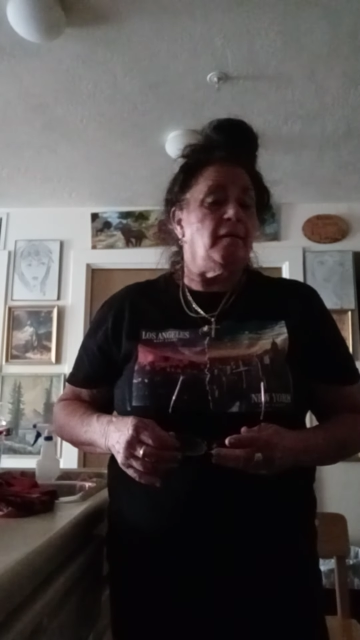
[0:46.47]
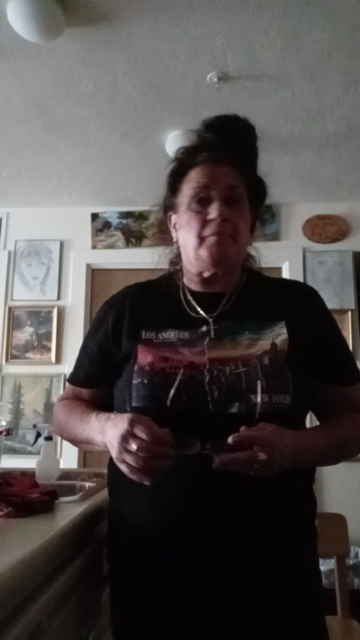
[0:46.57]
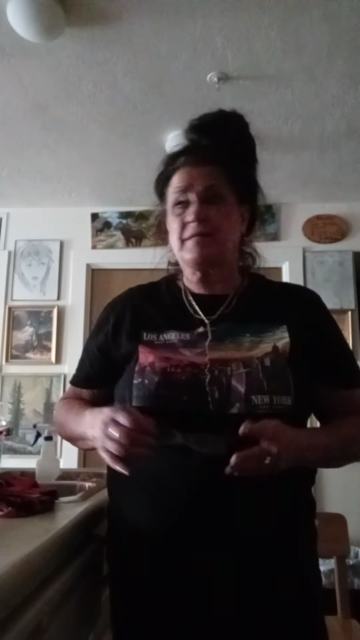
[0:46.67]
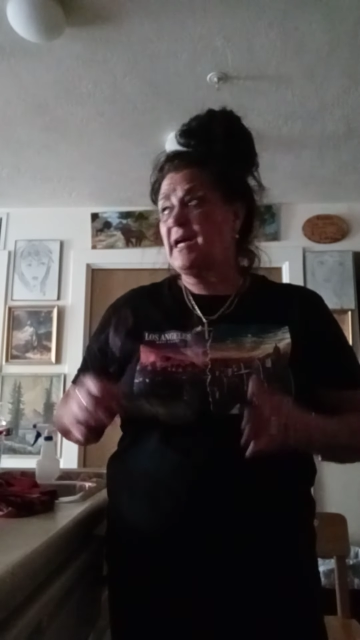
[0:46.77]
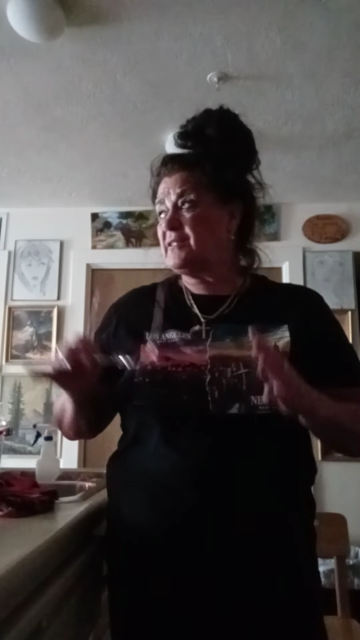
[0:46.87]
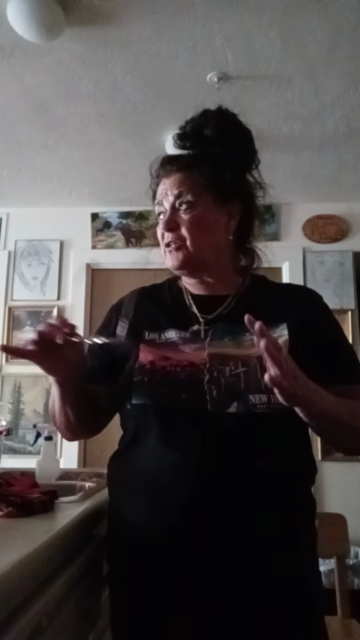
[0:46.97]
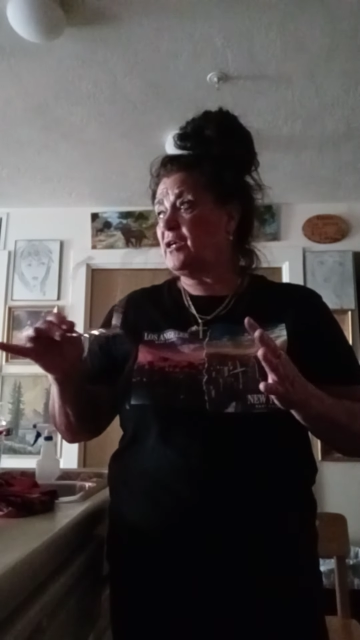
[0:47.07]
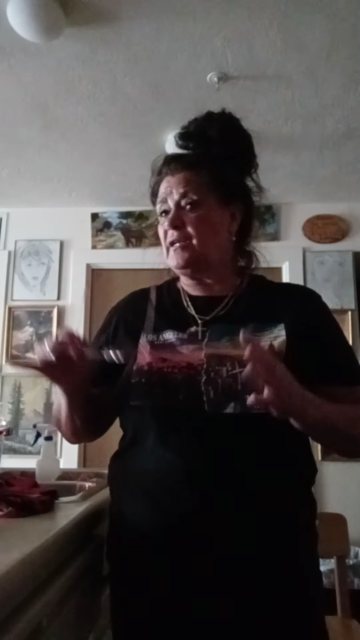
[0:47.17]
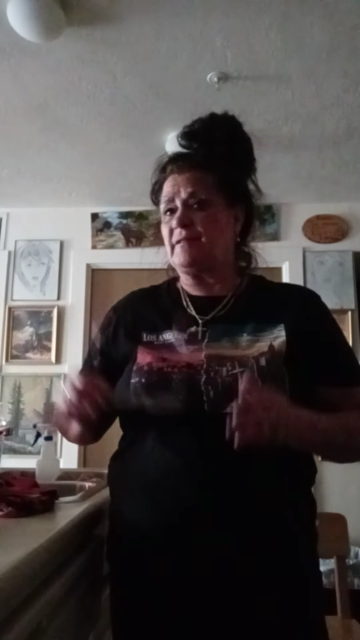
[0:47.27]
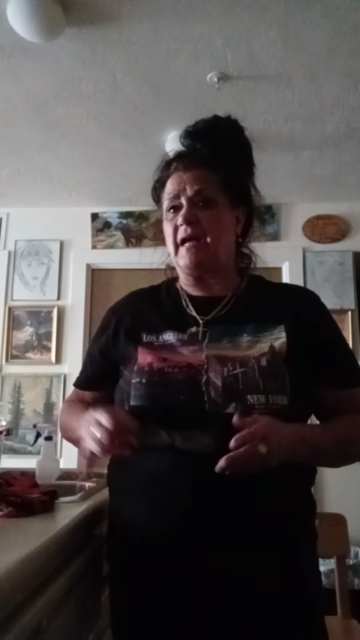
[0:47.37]
Besides
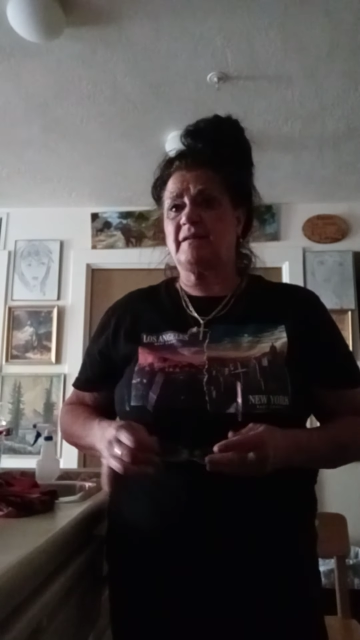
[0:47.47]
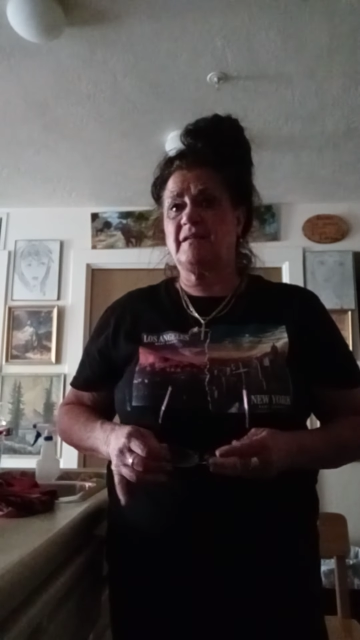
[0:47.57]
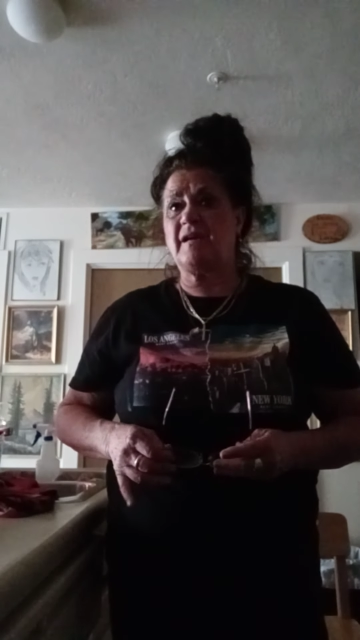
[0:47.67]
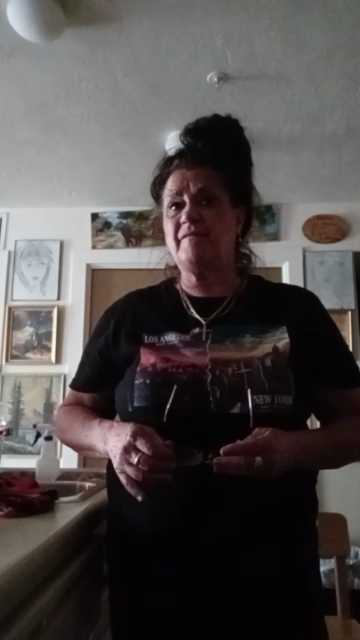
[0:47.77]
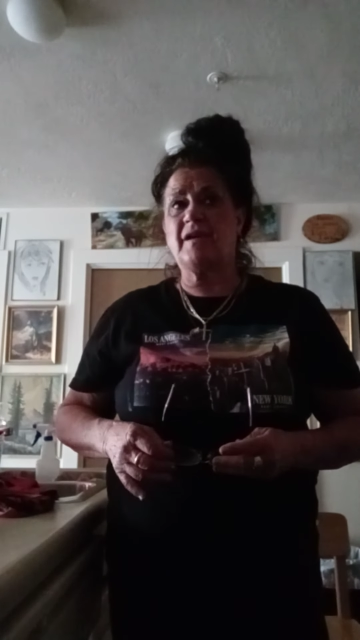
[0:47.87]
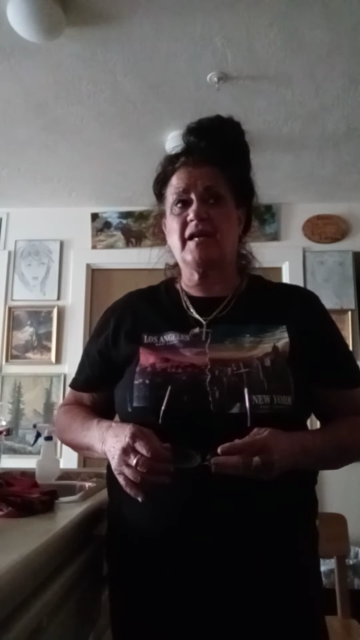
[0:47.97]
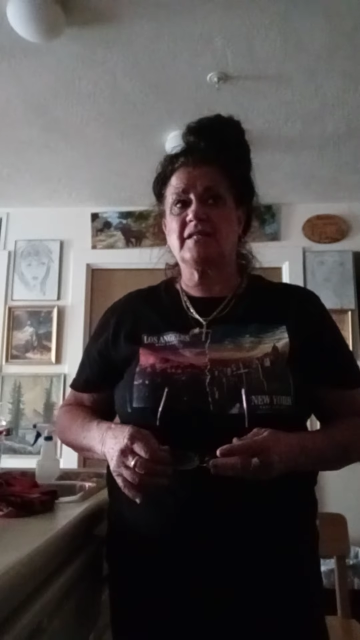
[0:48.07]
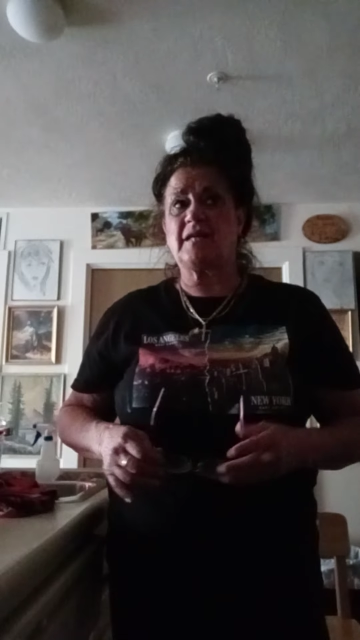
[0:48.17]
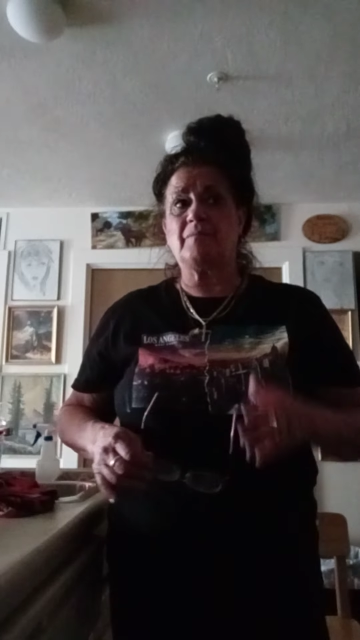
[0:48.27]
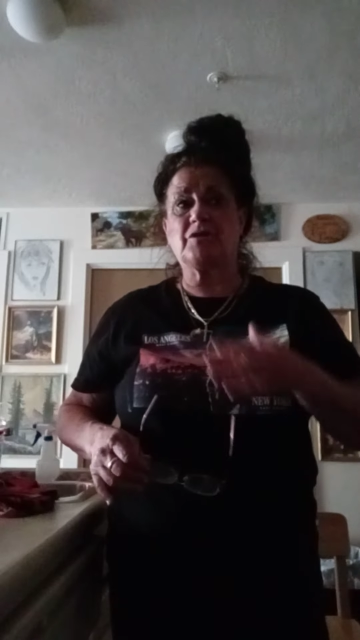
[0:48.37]
looking at that TV
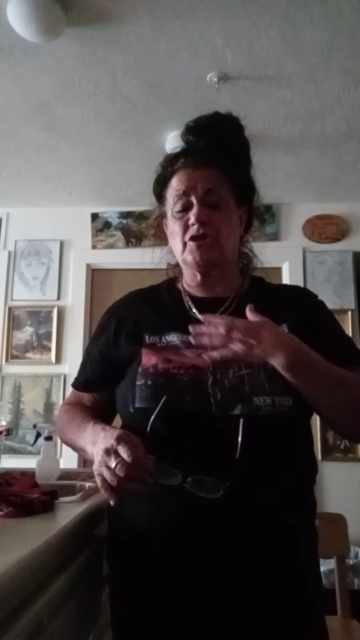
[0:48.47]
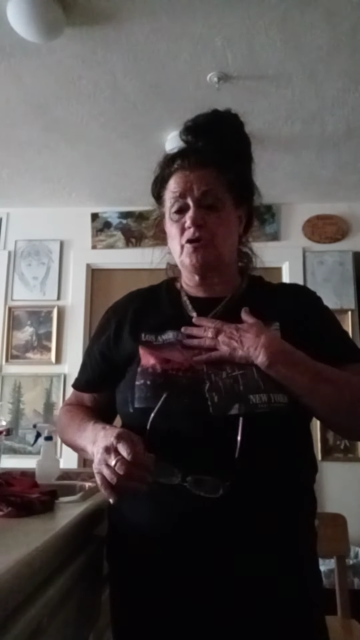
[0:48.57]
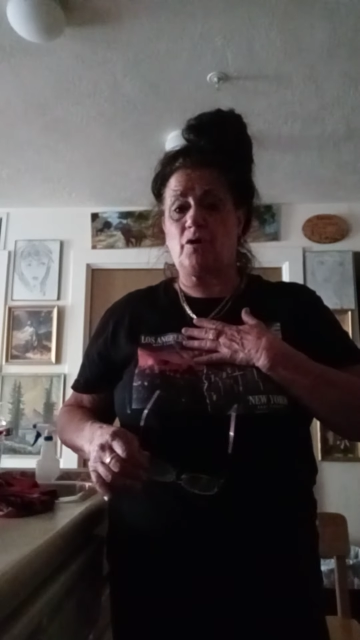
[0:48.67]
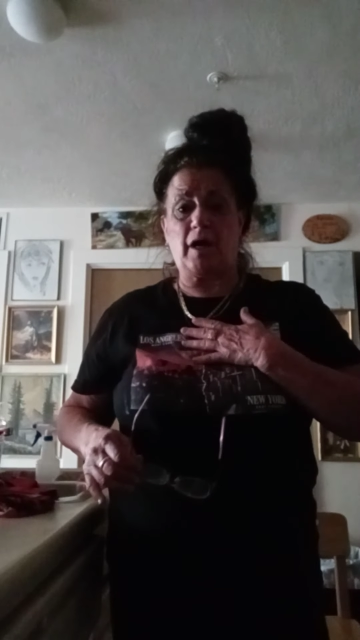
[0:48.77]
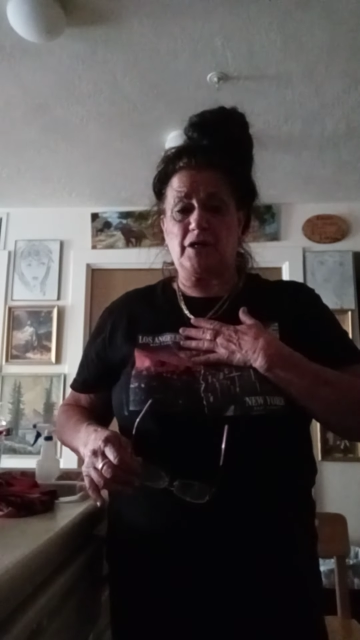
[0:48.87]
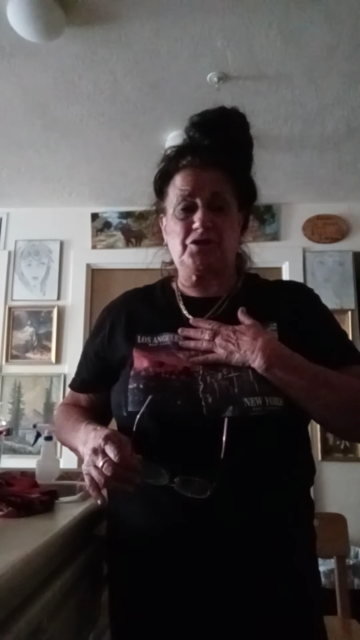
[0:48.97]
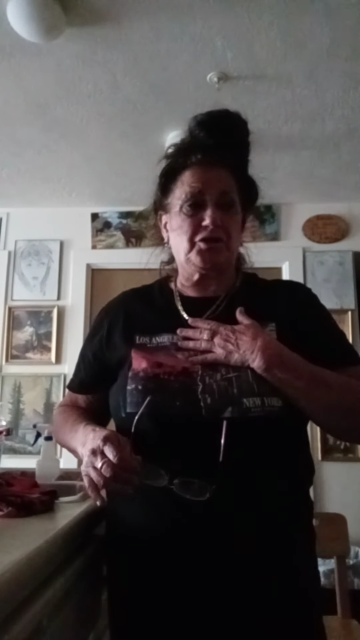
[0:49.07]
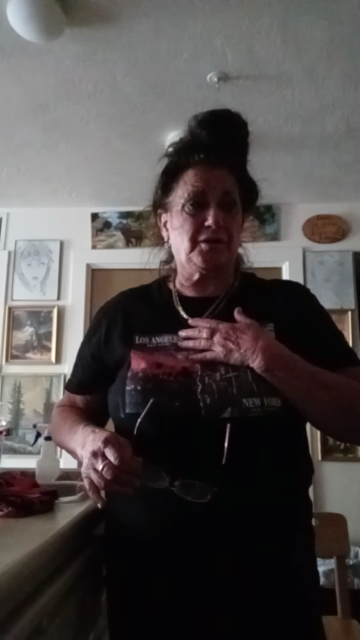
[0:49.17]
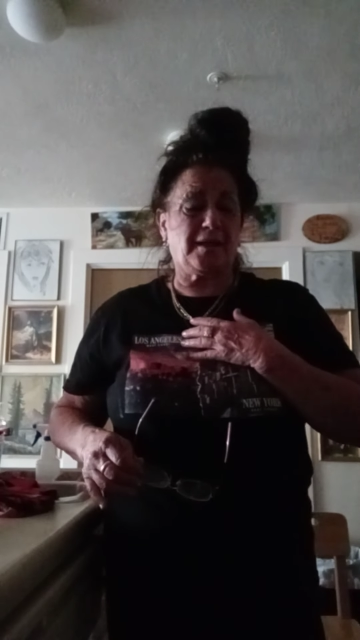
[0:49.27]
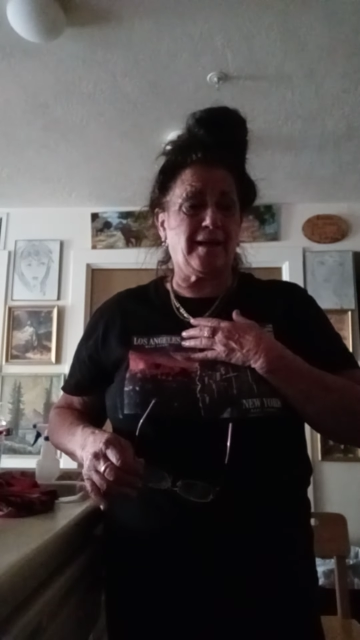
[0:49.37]
because I'm just crushed.